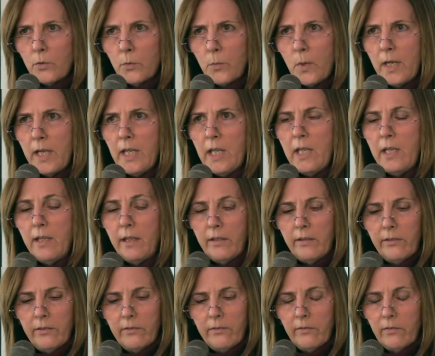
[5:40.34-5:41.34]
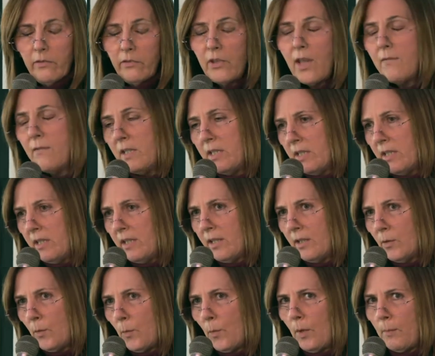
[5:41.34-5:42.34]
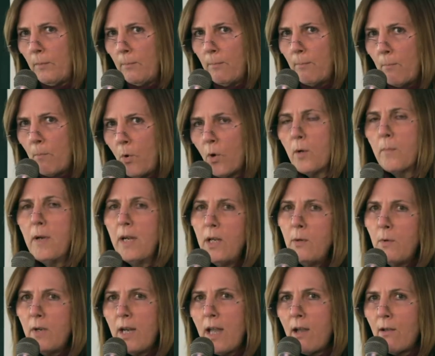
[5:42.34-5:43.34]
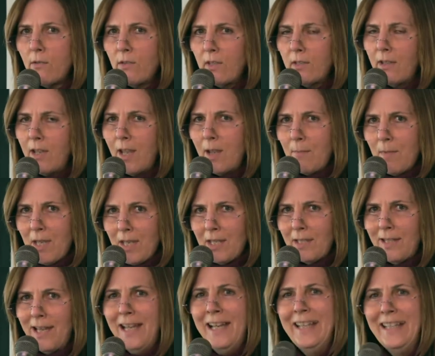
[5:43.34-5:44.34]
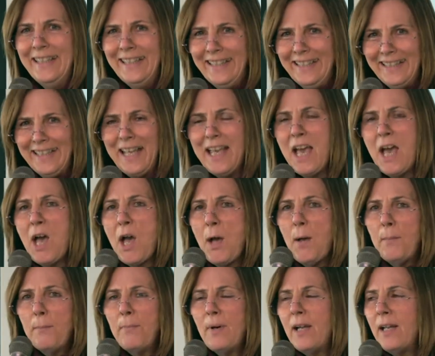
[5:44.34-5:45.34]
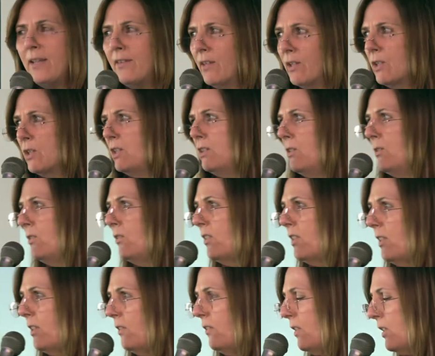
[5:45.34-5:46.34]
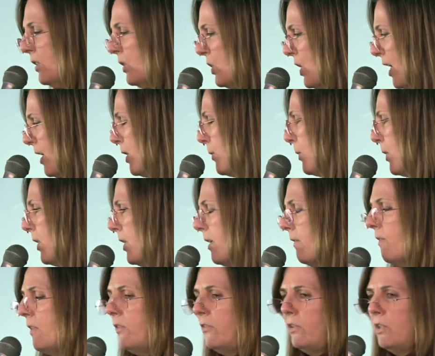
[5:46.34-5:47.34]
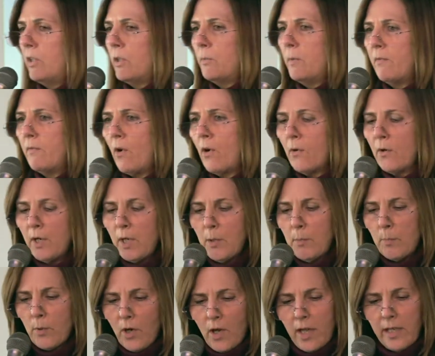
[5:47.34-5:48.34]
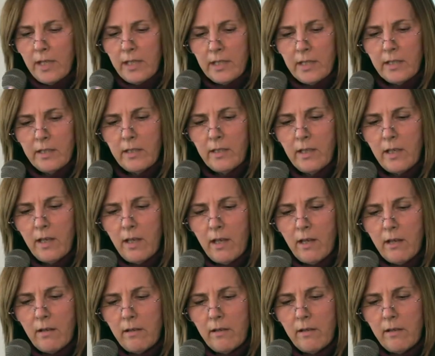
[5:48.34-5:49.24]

2017, more money went out than came in. But the good news is, in January of this year, we've already brought in,